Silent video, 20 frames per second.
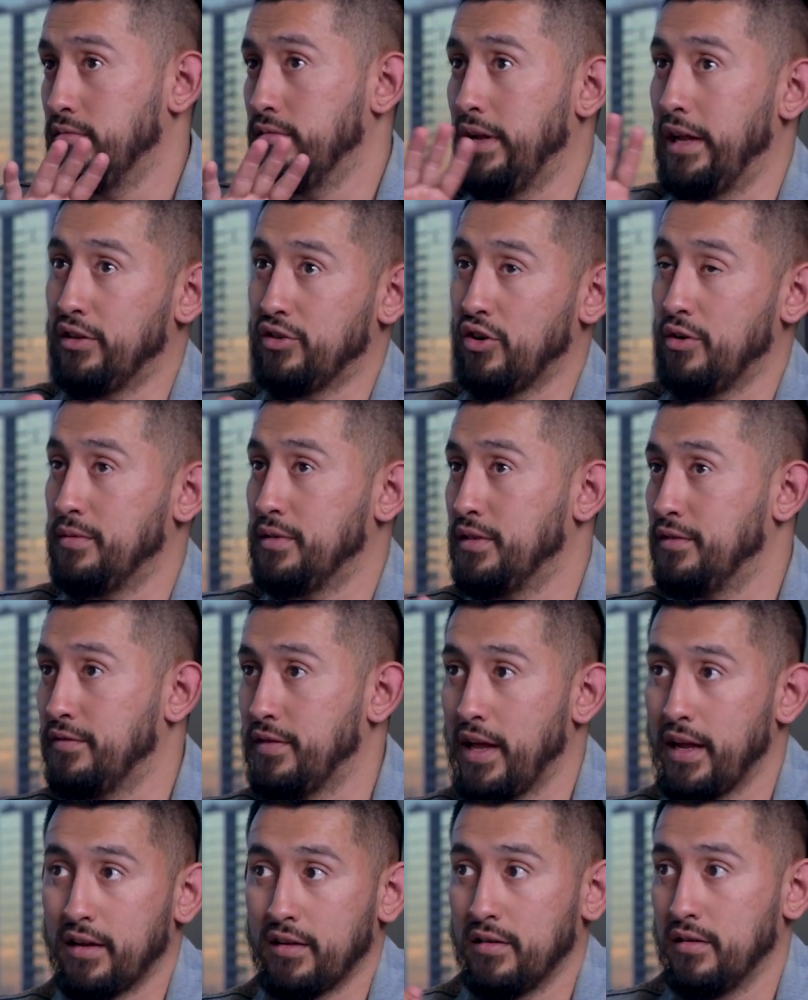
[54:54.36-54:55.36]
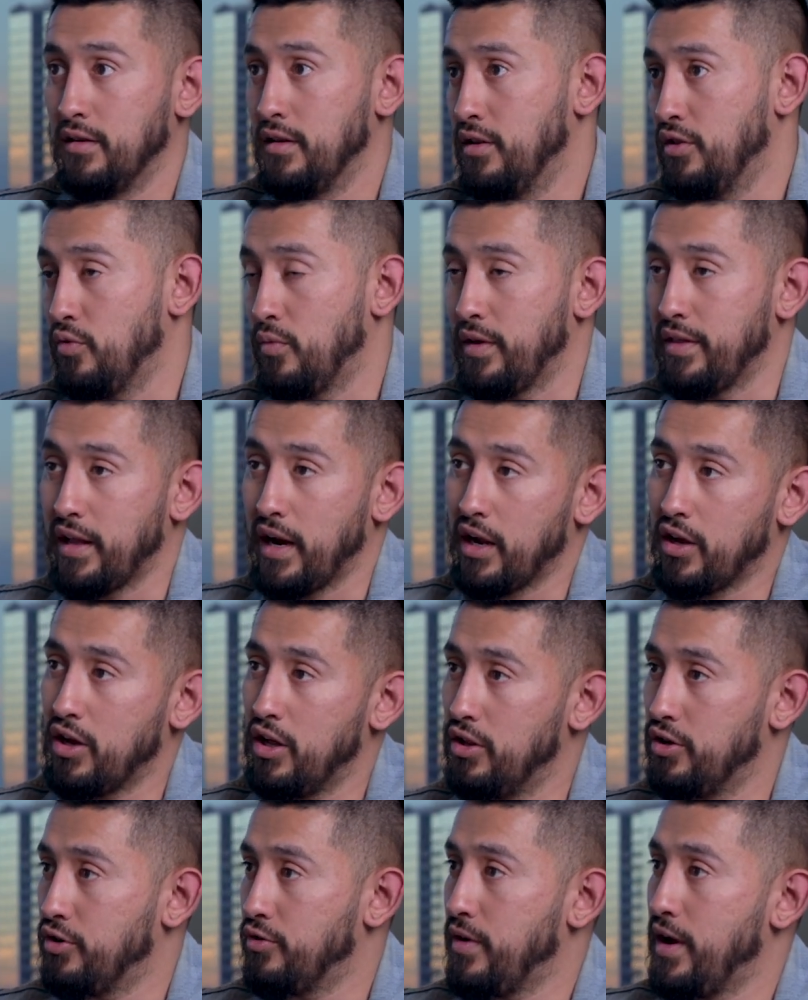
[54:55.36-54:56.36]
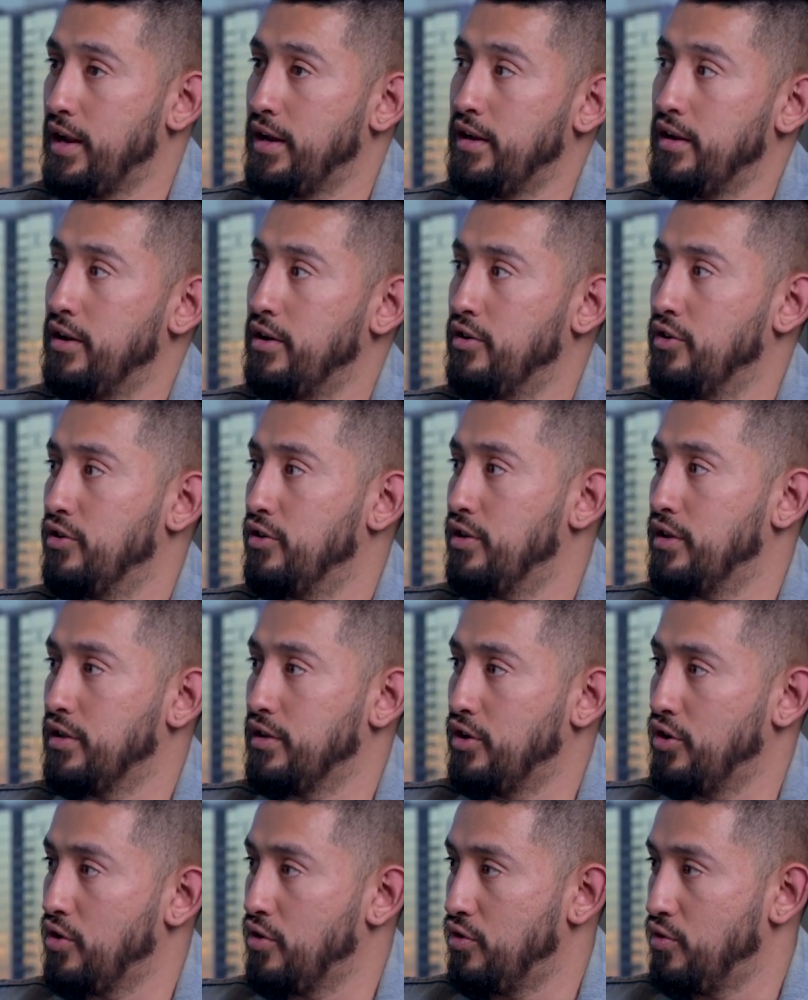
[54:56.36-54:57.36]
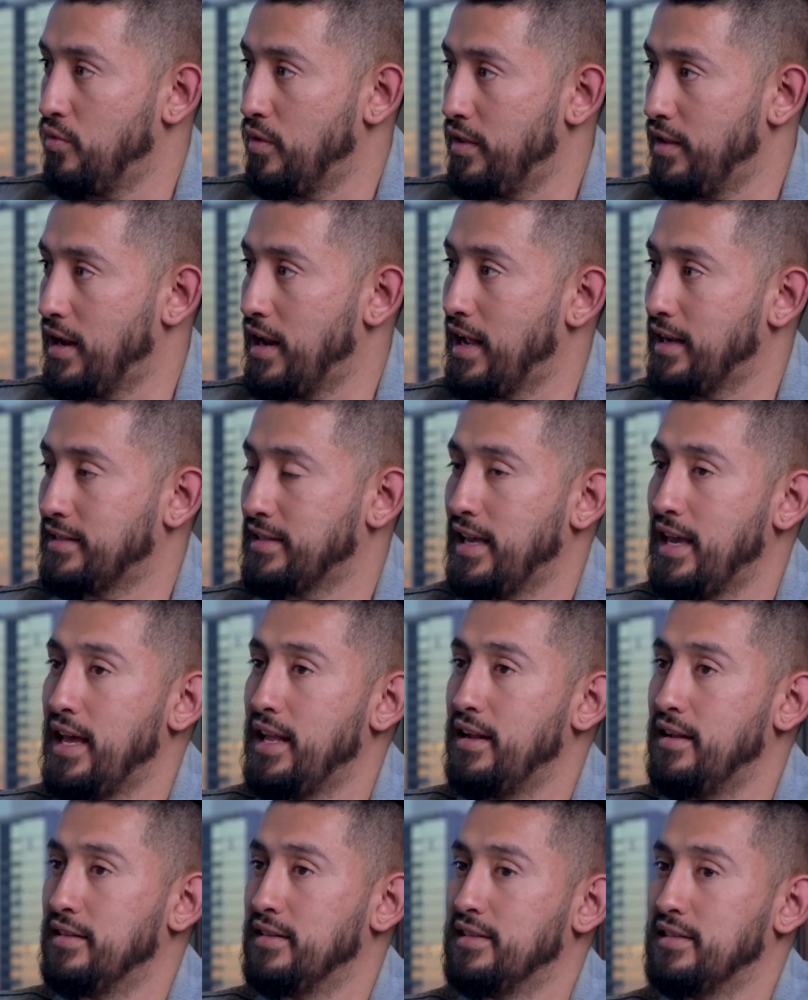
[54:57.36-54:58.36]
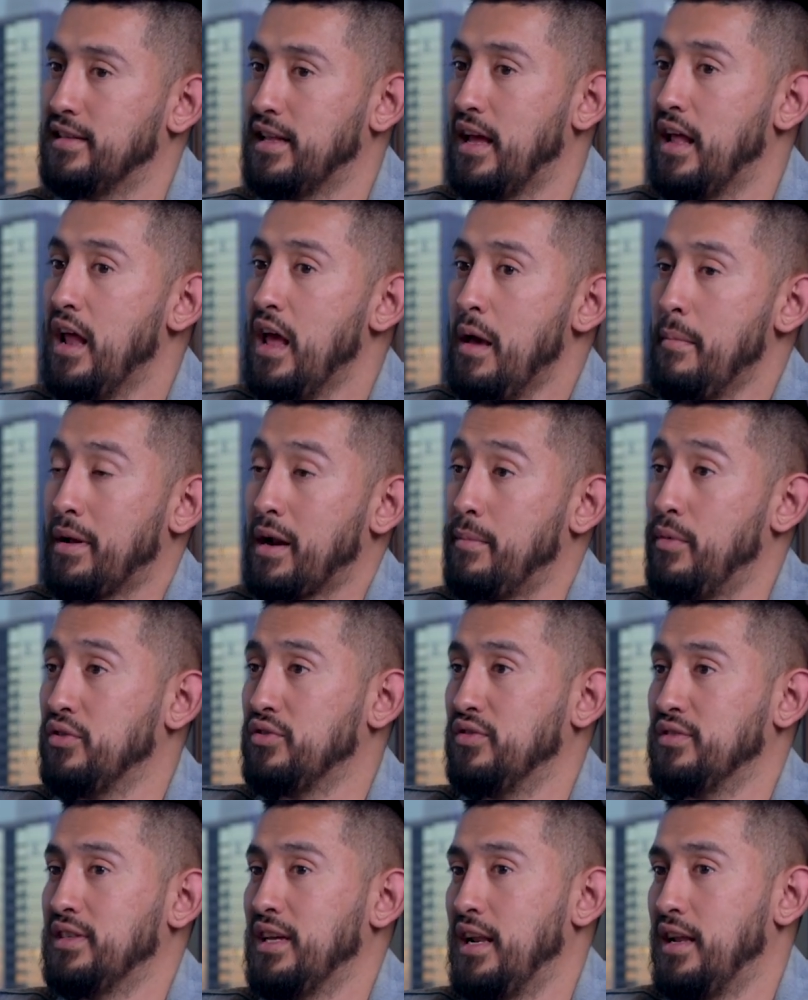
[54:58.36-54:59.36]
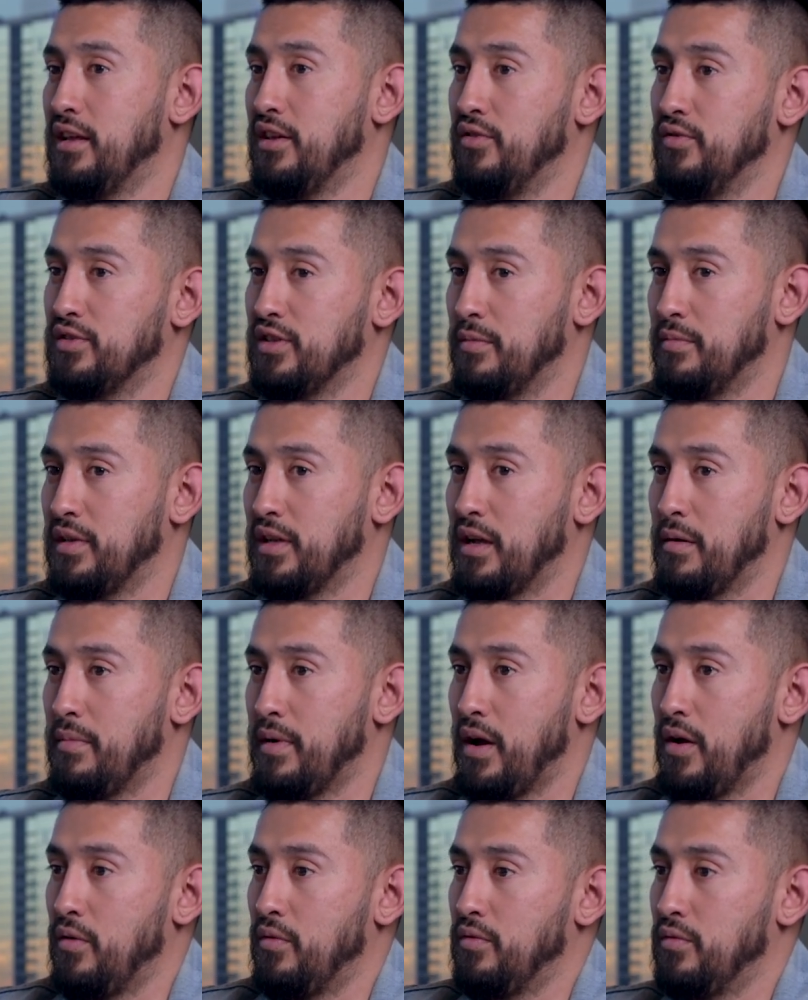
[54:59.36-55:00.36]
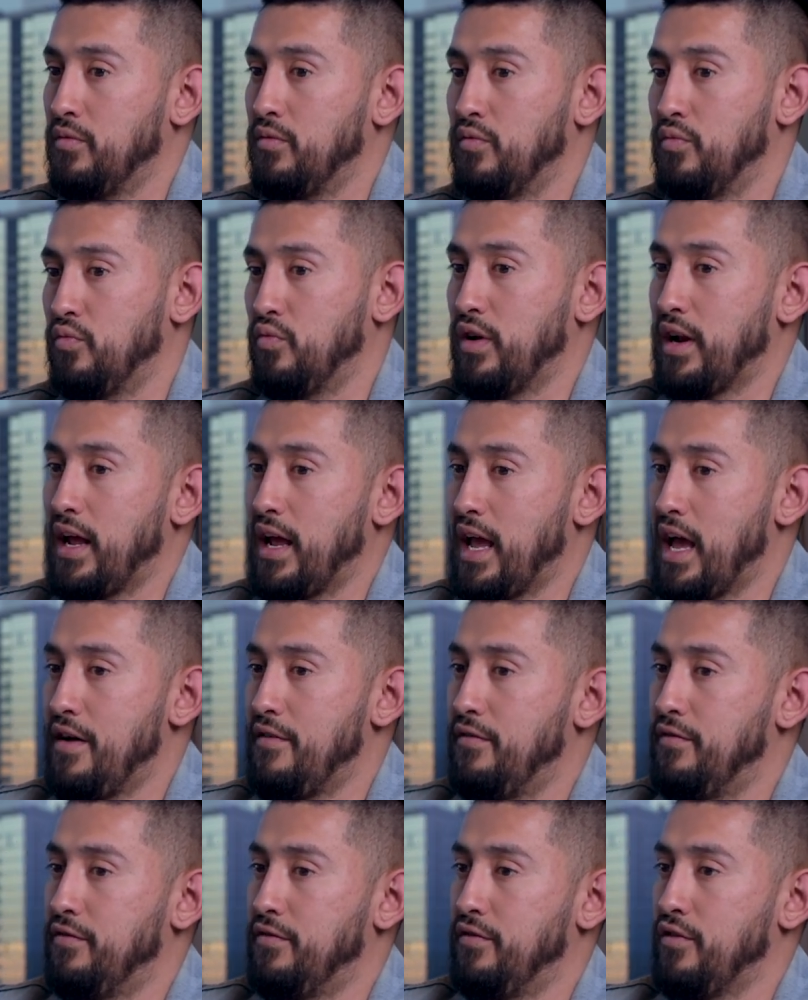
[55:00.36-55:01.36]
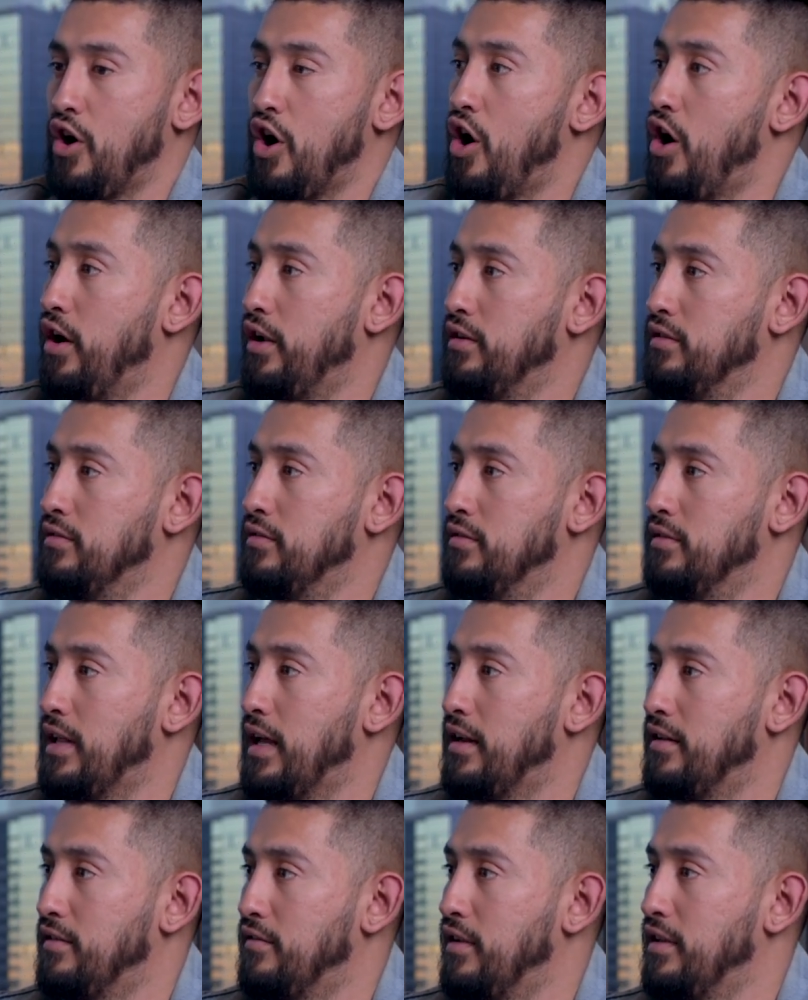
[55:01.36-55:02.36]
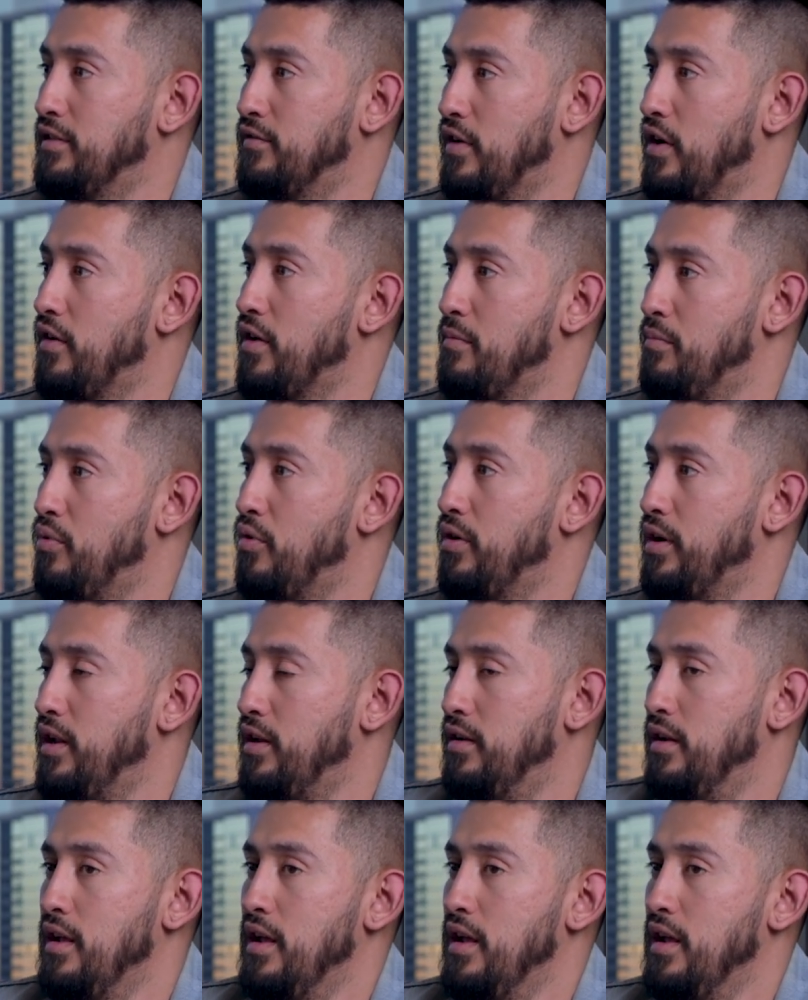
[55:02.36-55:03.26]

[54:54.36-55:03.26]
in terms of like the way that I color grade it, or the way that I like to edit and this and that. But I'm also telling you something about what I have on that is very important.